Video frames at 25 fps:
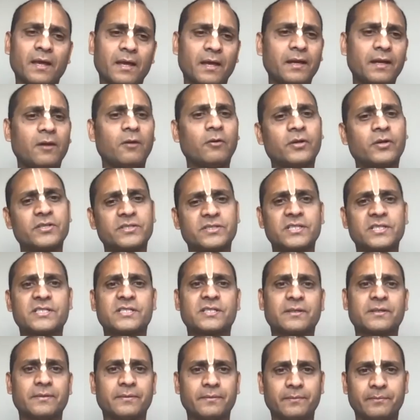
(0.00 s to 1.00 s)
And now
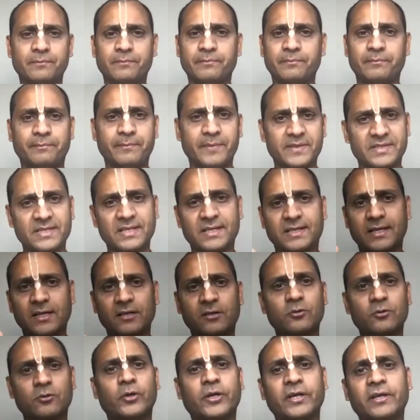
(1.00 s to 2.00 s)
Krishna's basically
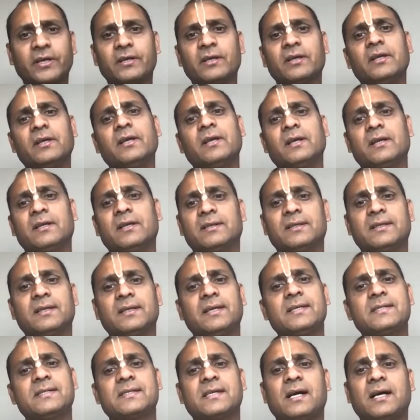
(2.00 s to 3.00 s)
concluding
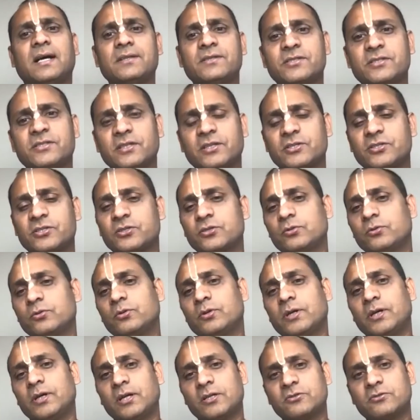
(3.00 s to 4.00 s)
his answers
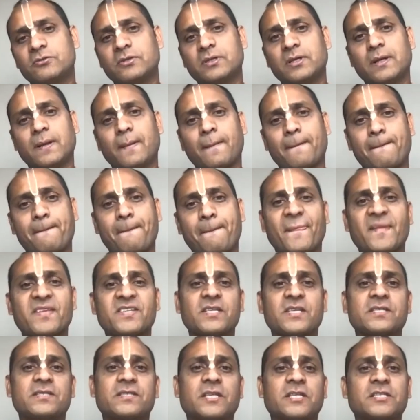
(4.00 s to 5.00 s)
to Arjuna. He
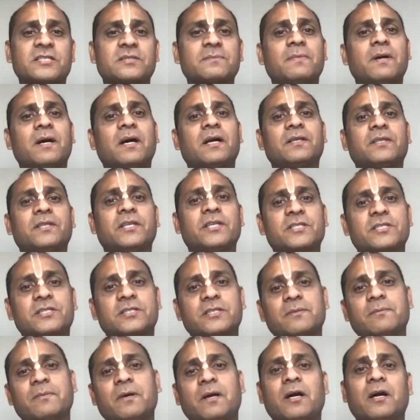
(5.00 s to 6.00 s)
says, Tasmad
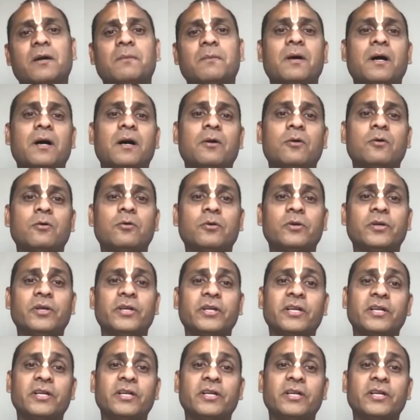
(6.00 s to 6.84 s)
yascha mahabaho